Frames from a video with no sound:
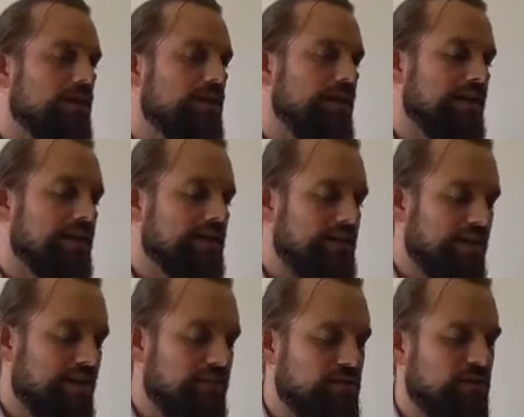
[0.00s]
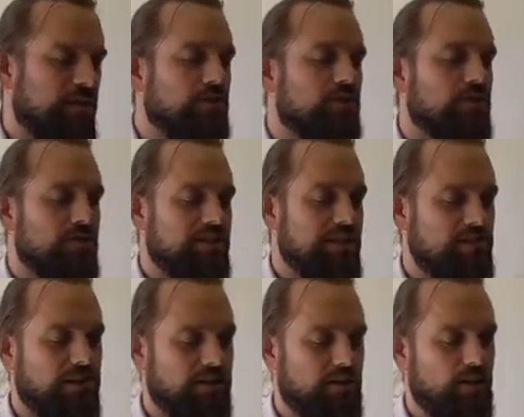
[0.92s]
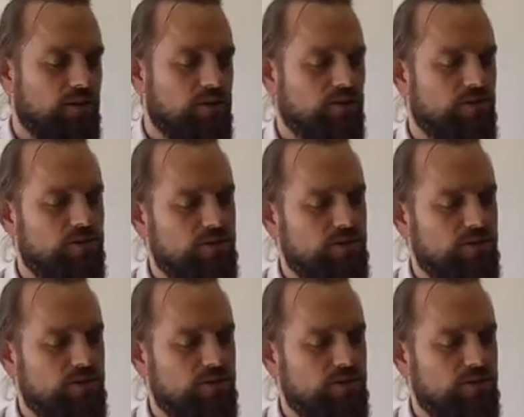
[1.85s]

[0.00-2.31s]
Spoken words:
letting them have time to just step back and go,